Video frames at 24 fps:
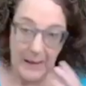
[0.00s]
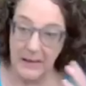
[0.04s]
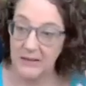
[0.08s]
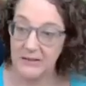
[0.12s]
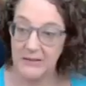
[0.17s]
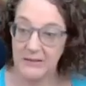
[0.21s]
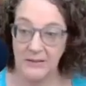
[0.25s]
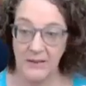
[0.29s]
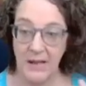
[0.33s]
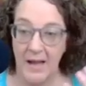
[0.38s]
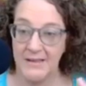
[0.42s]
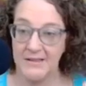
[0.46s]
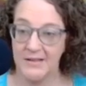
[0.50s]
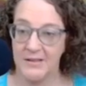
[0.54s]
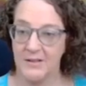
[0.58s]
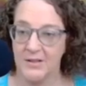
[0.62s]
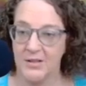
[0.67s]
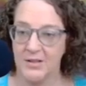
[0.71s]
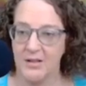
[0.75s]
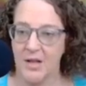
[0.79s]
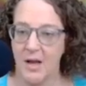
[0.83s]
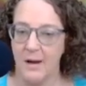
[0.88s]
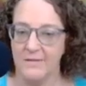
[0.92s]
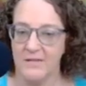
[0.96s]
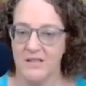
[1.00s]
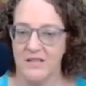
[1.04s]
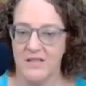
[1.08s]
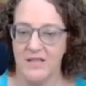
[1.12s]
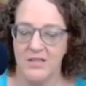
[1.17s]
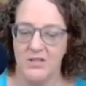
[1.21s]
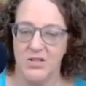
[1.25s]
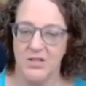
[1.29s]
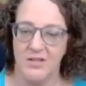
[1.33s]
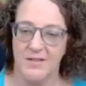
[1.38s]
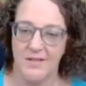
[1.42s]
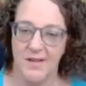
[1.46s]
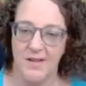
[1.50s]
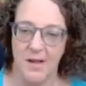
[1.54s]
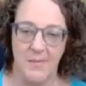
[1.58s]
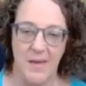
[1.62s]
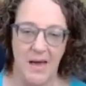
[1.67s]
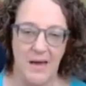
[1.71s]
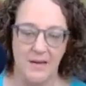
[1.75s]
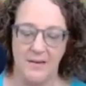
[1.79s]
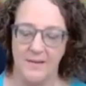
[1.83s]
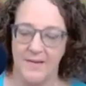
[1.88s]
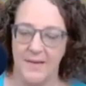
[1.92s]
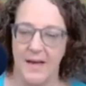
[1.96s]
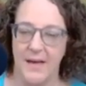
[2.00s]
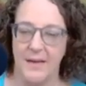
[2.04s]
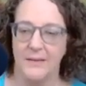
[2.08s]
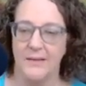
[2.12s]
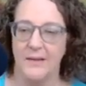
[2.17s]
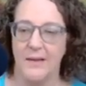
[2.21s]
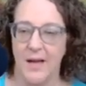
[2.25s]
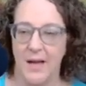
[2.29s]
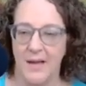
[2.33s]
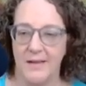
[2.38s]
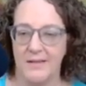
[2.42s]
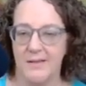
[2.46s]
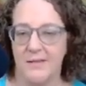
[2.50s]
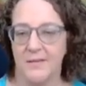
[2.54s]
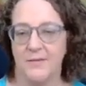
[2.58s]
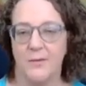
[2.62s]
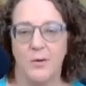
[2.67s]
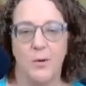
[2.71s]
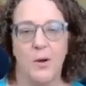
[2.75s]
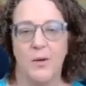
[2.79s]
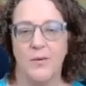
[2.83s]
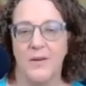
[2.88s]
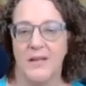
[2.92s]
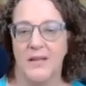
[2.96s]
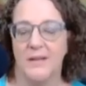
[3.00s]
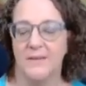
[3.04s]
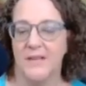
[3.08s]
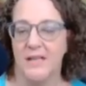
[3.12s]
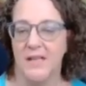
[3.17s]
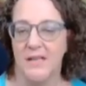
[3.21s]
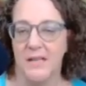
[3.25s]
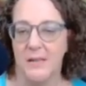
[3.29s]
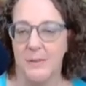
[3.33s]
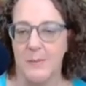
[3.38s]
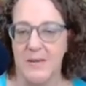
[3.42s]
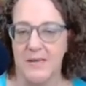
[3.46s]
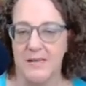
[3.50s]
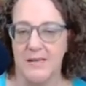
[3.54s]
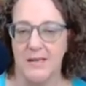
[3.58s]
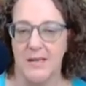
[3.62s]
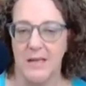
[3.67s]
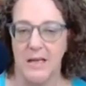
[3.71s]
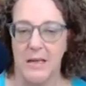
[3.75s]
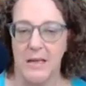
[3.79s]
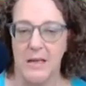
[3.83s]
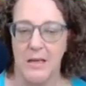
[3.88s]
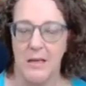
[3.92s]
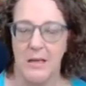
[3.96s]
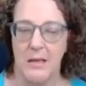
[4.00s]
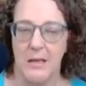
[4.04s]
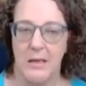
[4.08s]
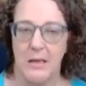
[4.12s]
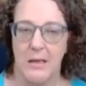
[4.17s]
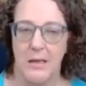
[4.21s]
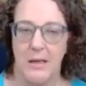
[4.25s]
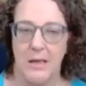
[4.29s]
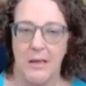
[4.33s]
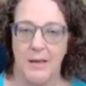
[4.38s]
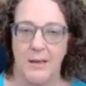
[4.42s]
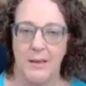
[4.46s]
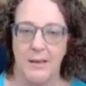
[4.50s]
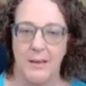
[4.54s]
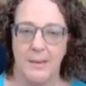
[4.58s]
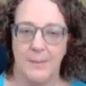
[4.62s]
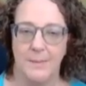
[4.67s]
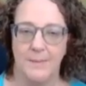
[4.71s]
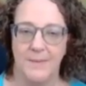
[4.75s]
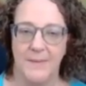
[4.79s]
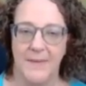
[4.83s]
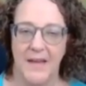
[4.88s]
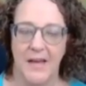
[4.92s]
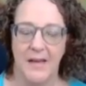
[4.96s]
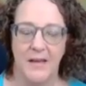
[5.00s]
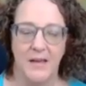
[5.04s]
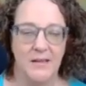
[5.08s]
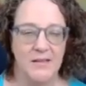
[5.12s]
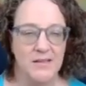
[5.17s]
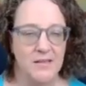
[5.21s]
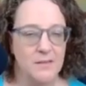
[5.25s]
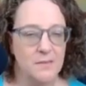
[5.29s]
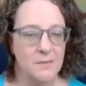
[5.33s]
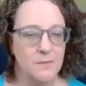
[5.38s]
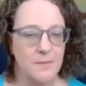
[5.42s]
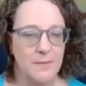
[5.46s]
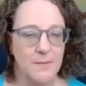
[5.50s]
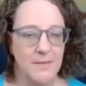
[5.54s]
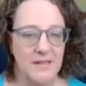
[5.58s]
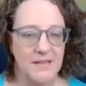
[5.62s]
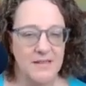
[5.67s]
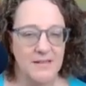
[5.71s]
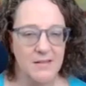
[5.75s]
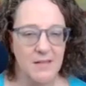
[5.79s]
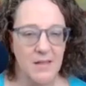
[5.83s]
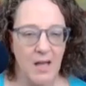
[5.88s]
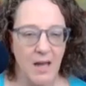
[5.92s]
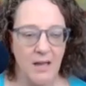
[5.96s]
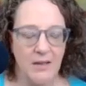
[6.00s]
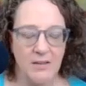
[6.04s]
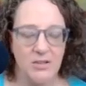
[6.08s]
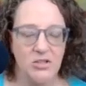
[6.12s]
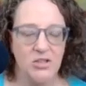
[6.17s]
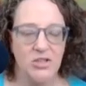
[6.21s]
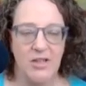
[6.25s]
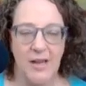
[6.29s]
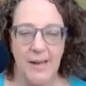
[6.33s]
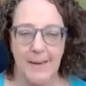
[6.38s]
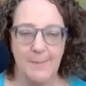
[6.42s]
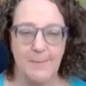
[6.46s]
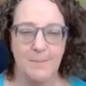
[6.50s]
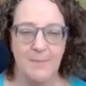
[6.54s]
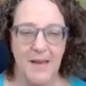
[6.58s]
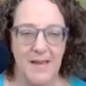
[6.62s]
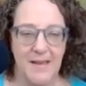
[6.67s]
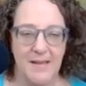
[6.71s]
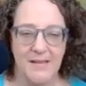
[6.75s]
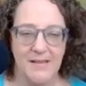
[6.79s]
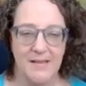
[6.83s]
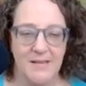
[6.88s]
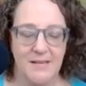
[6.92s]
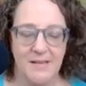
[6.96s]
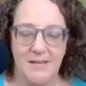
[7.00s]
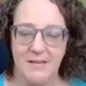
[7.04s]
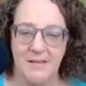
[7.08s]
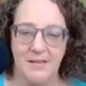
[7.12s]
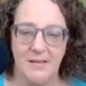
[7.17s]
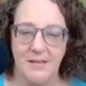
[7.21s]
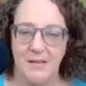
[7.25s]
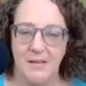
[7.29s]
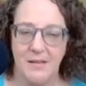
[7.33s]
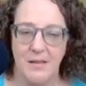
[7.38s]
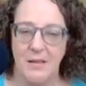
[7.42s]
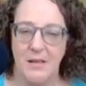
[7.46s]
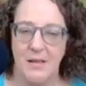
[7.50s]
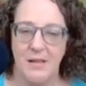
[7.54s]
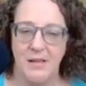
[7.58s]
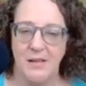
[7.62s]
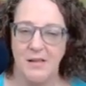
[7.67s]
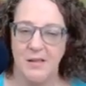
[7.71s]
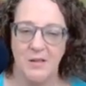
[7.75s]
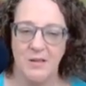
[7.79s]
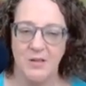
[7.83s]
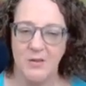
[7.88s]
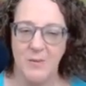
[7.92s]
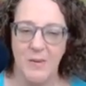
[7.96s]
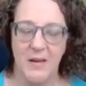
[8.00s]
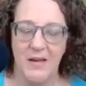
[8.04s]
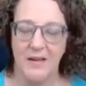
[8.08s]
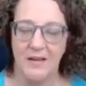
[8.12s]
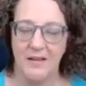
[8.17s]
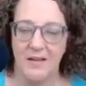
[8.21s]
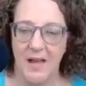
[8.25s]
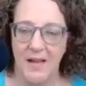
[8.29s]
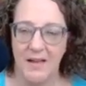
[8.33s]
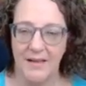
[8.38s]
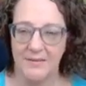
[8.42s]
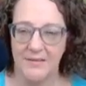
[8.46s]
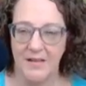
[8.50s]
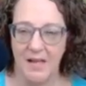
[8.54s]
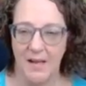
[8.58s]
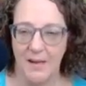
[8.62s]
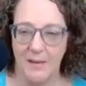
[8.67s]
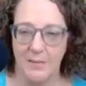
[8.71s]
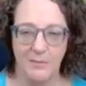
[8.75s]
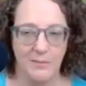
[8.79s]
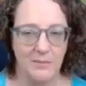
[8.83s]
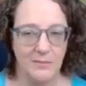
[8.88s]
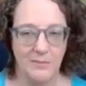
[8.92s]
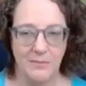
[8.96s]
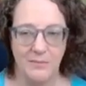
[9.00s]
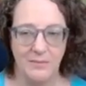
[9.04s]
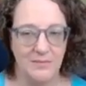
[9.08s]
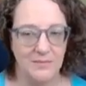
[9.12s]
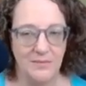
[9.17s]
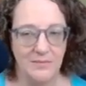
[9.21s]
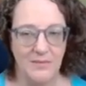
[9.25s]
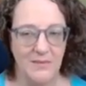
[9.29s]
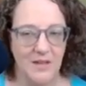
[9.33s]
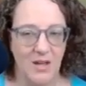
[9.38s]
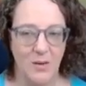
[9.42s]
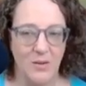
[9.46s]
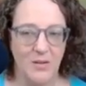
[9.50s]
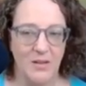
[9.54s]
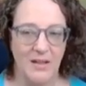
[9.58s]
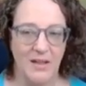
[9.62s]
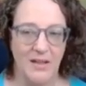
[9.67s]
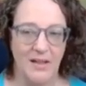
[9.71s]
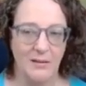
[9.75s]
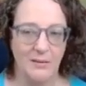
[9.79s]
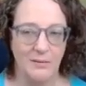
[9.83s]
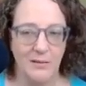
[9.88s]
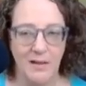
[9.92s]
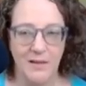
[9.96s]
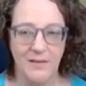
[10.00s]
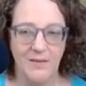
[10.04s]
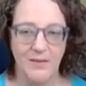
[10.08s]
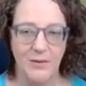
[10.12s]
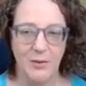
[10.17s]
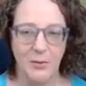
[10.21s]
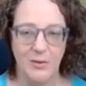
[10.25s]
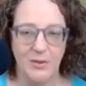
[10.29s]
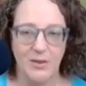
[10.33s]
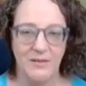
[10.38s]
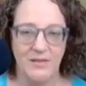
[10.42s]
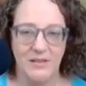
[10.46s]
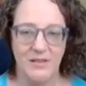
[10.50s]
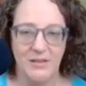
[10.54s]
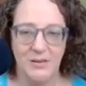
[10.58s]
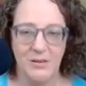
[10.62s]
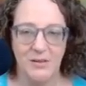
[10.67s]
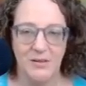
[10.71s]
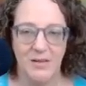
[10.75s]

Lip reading: Lots of good conversations come out of that. Lots of growing of intimacy, and it's not shame-based. You don't spend a lot of time going like, well, if you would only do